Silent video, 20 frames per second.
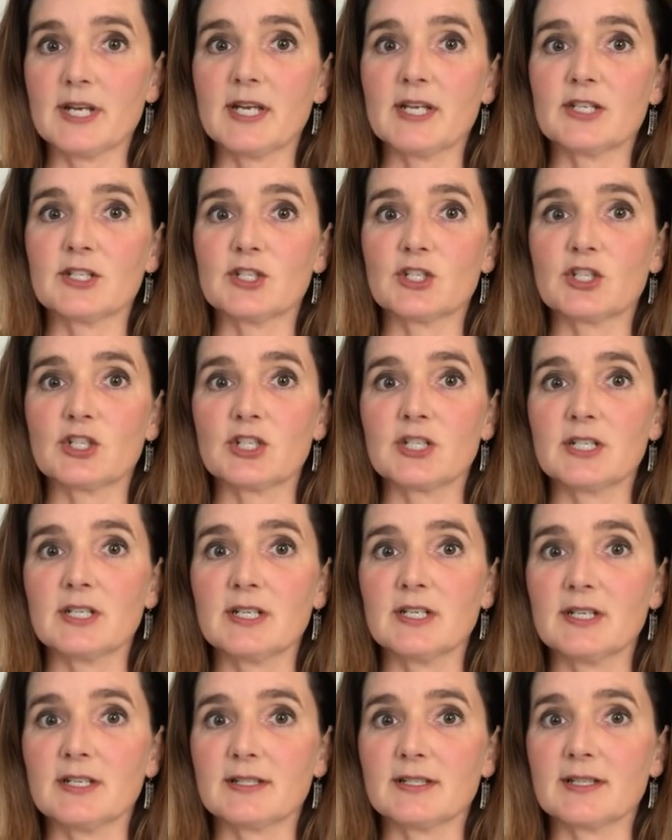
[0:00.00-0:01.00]
And she
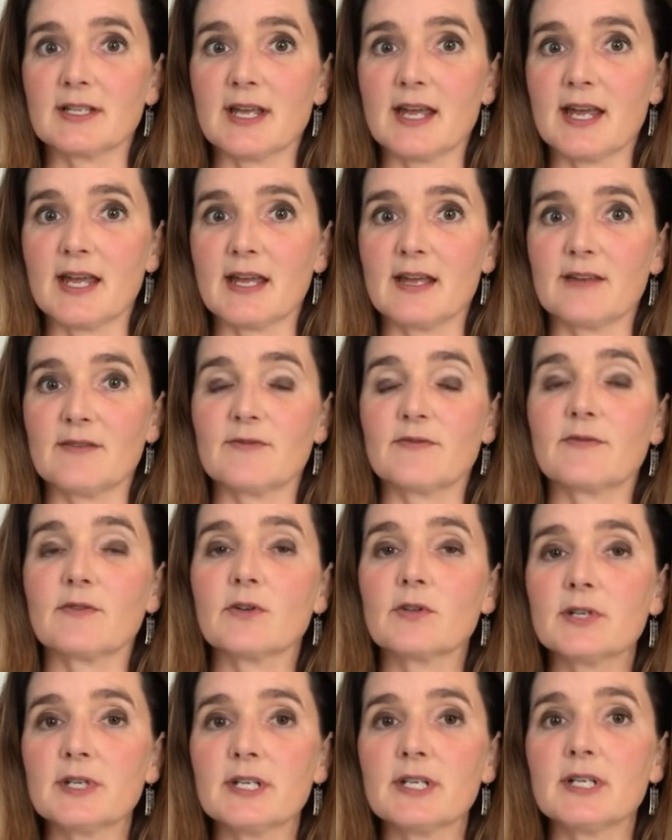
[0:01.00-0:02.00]
is a
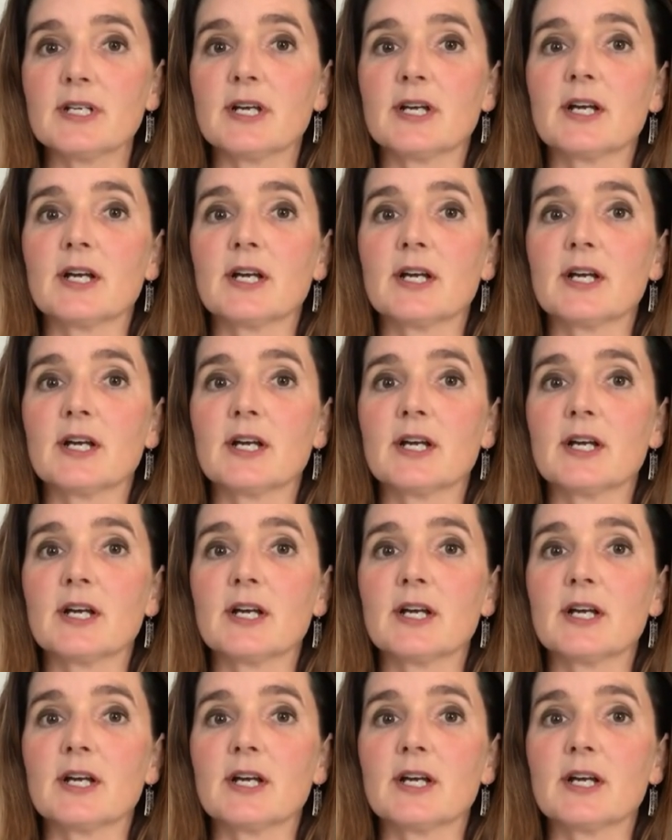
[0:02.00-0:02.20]
fully